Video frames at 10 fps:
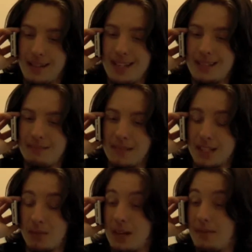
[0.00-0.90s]
Yes,
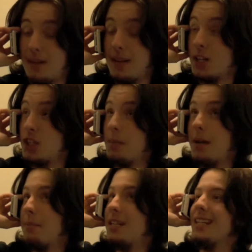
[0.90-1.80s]
that's the way of M. Night
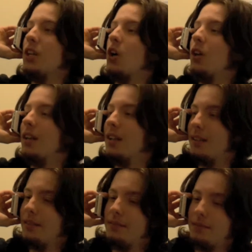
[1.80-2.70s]
Shyamalan Ding Dong.
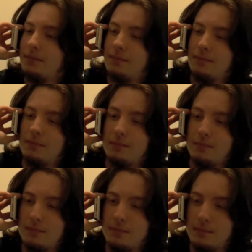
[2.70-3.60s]
You,
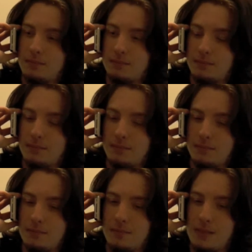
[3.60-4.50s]
you're kidding me,
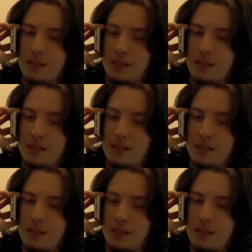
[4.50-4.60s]
right?